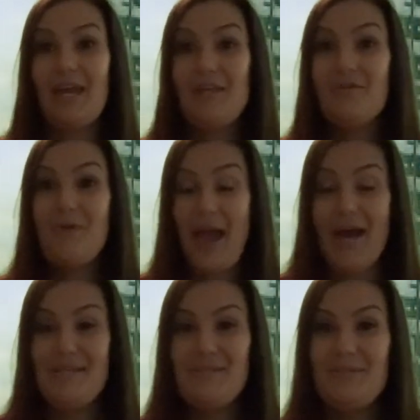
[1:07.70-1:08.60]
Can you
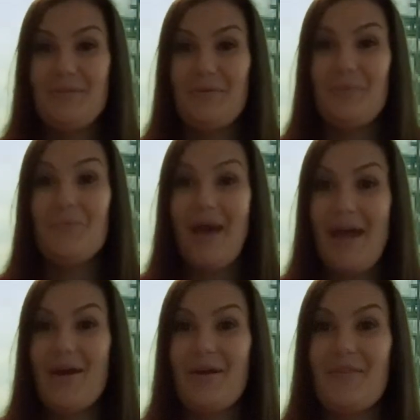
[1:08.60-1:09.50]
guess
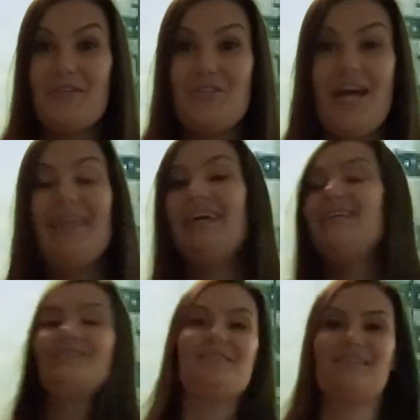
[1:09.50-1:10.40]
where the shell
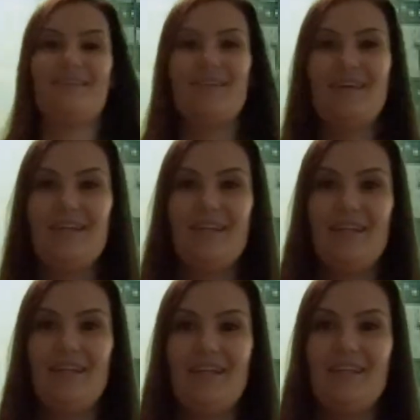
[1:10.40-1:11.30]
is?
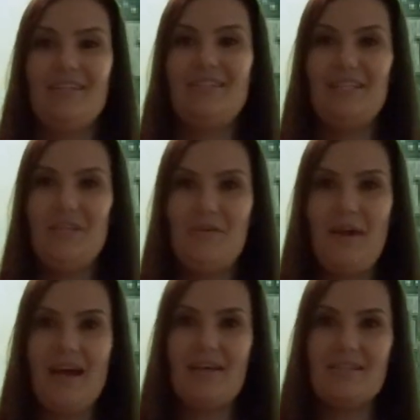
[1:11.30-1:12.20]
Did you
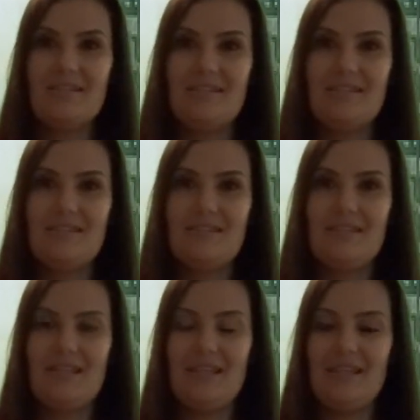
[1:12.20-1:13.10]
guess
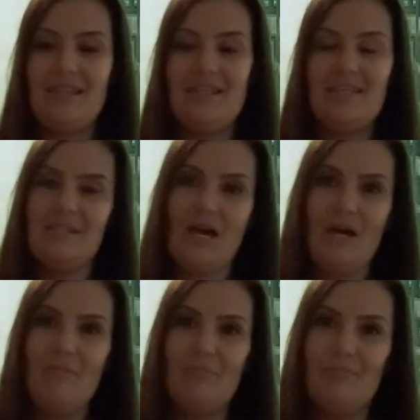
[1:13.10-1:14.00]
this
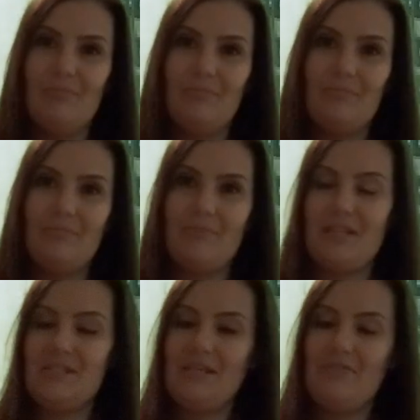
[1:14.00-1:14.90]
cup?
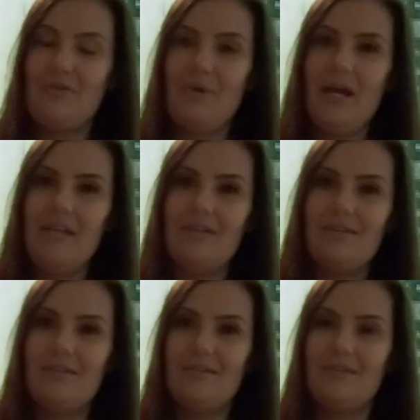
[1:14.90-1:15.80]
Let's see if you're
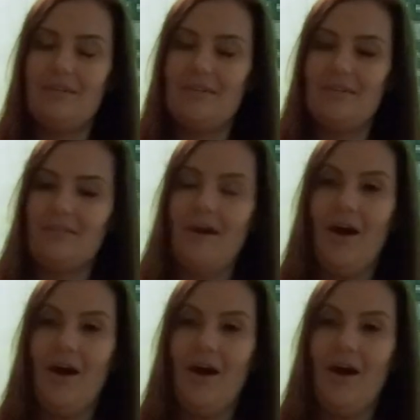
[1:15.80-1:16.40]
right.